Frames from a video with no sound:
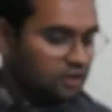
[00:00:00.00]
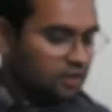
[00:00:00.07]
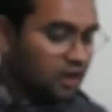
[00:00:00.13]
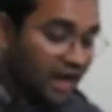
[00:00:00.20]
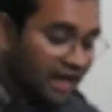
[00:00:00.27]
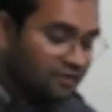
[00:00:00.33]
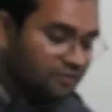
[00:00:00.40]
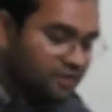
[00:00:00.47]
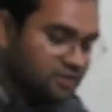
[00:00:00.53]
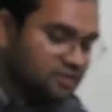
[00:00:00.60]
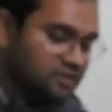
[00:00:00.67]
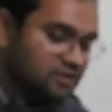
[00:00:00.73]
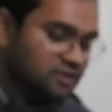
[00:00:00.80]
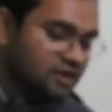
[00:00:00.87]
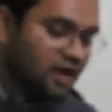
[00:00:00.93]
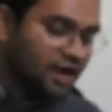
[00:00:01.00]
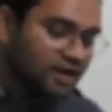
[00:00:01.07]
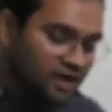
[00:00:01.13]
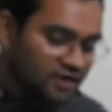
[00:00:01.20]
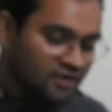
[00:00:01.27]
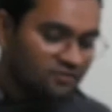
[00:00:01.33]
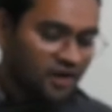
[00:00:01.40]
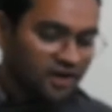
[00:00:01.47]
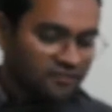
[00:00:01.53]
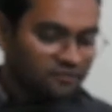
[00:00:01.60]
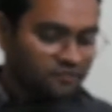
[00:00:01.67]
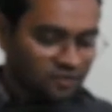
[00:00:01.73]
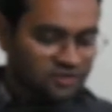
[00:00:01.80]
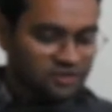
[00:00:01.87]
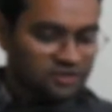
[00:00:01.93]
Likewise, identifying
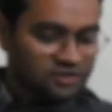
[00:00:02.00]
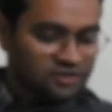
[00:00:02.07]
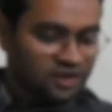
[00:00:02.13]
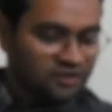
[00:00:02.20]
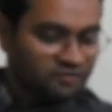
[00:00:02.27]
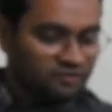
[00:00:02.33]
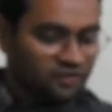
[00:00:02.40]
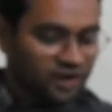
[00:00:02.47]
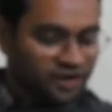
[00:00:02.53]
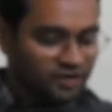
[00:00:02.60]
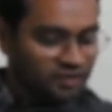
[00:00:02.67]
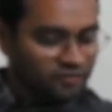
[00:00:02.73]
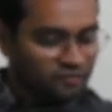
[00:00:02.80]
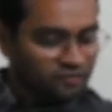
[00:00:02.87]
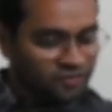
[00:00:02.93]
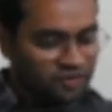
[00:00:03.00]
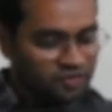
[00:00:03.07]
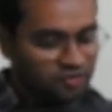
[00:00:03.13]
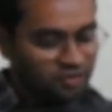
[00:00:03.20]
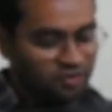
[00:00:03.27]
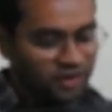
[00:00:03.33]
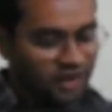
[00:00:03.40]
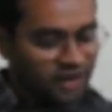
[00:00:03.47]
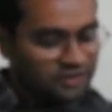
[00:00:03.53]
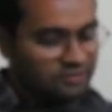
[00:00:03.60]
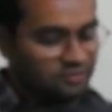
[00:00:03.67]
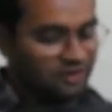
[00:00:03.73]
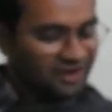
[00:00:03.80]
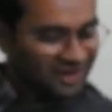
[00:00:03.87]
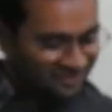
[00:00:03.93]
fossils and finding out which
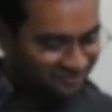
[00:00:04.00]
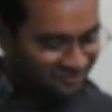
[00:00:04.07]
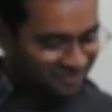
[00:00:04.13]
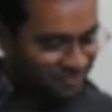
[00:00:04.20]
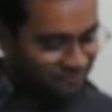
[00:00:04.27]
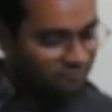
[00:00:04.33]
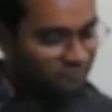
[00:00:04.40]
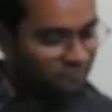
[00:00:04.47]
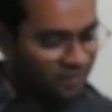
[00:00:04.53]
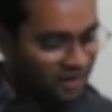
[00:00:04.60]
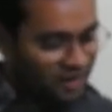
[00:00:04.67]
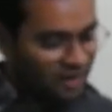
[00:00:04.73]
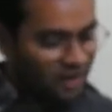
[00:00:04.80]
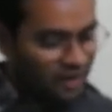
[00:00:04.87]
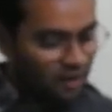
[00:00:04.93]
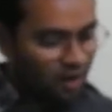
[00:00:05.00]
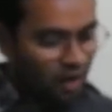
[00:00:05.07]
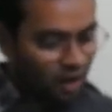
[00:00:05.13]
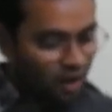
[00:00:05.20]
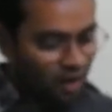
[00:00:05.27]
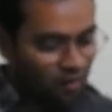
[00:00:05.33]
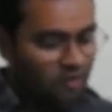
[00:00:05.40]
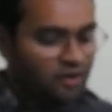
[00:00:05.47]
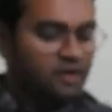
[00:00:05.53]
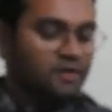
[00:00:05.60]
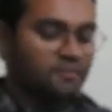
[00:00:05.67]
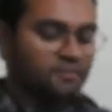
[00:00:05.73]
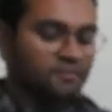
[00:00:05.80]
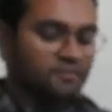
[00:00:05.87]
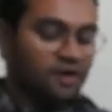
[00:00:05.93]
organism left them, when and how
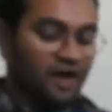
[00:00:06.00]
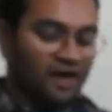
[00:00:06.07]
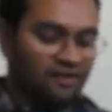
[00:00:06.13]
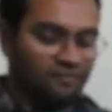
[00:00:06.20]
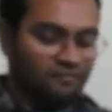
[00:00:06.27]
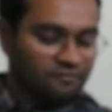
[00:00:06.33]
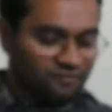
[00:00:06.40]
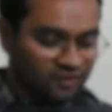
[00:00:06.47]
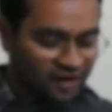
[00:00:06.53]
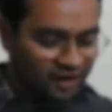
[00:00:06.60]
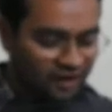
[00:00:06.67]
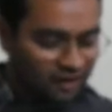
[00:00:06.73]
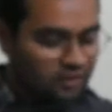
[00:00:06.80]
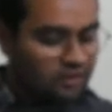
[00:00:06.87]
and where